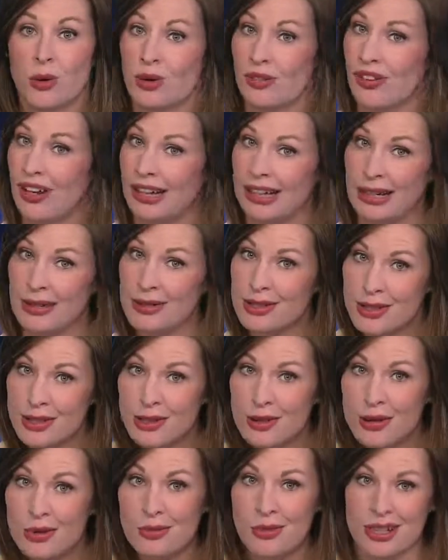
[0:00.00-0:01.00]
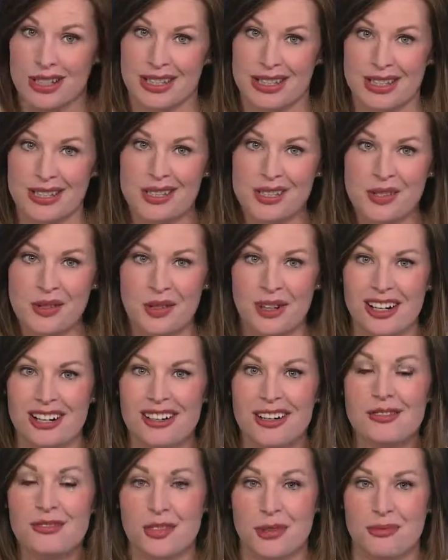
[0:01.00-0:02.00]
We'll find out soon what's in
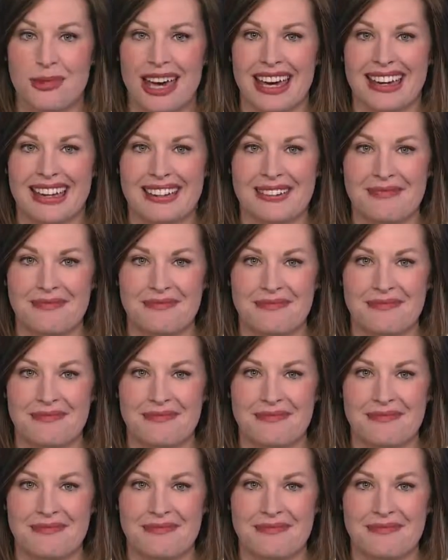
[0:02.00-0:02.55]
store for May.